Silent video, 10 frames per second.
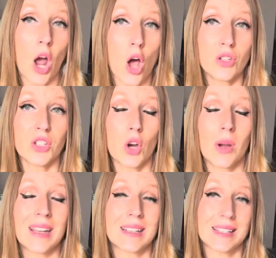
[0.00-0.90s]
also
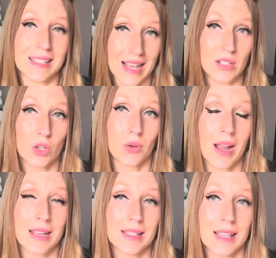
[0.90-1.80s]

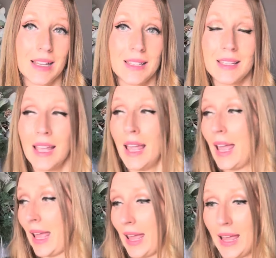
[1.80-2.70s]
accessorize this
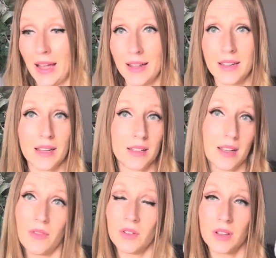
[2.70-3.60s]
and
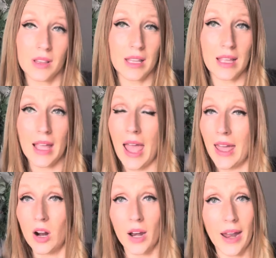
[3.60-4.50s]
definitely
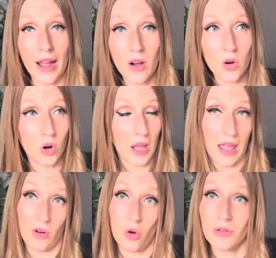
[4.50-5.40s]
head on out,
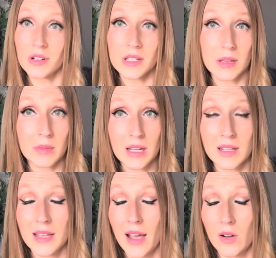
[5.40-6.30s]
head over to
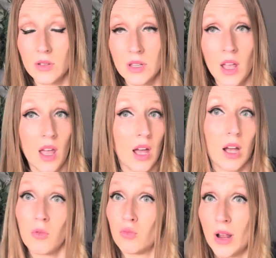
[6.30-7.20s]
somebody's house,
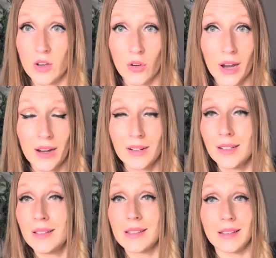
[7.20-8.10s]
run your
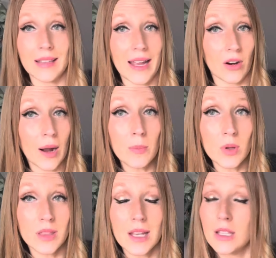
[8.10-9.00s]
errands, layer up
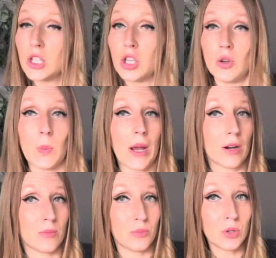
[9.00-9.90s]
with this cute
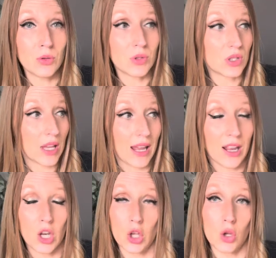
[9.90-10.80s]
pair of boots,
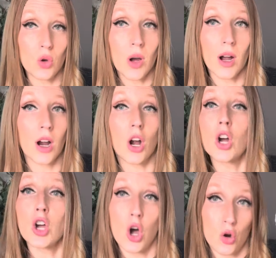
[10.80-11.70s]
and you are
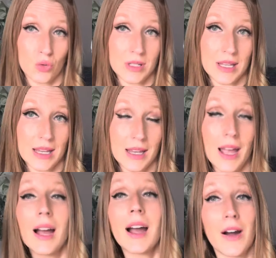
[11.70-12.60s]
cozy,
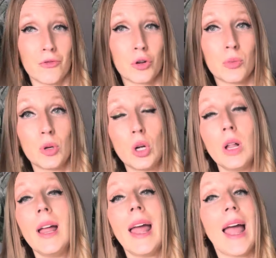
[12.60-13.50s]

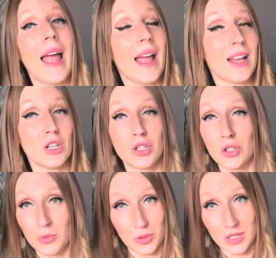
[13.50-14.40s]
comfortable, and
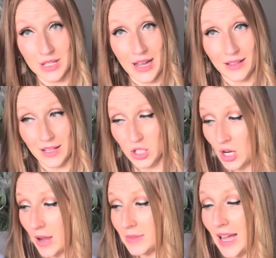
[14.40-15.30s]
super stylish.
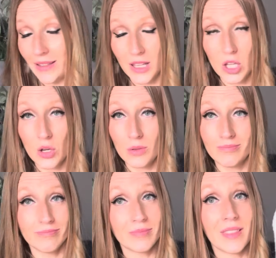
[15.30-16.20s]
I'm telling you,
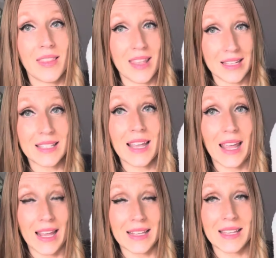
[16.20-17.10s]
this
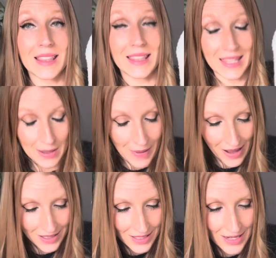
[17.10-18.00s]
is the
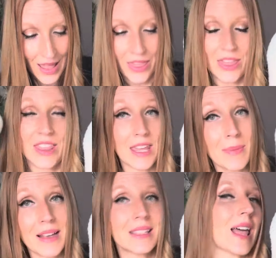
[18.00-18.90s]
best, the
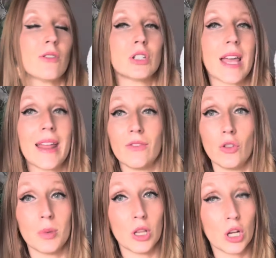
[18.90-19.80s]
best lounge set. If
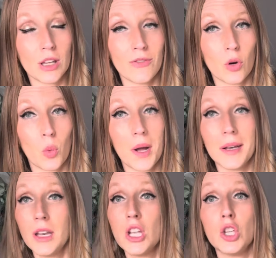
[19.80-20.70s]
you've been looking for
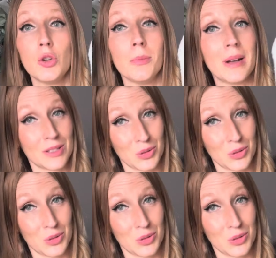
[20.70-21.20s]
one, you must